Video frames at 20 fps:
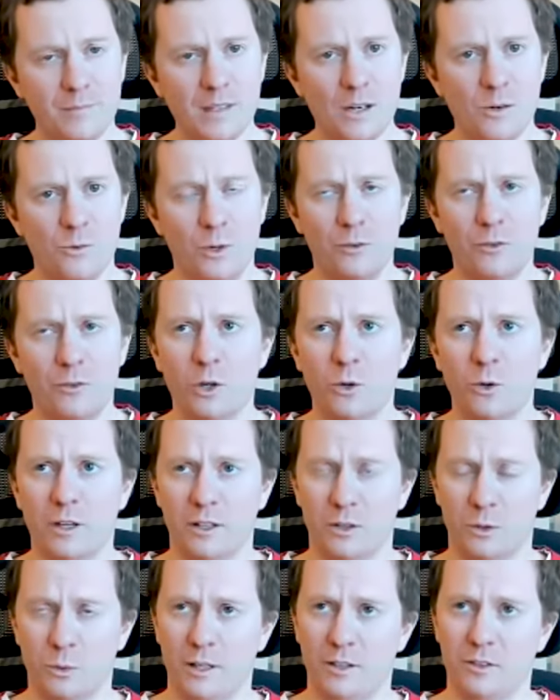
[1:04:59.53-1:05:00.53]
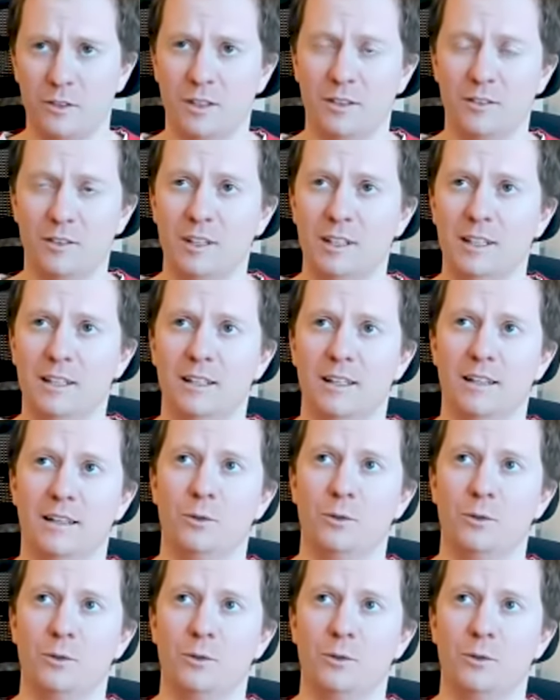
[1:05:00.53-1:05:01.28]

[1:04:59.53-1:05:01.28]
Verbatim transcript: River Oak in 2017, and there was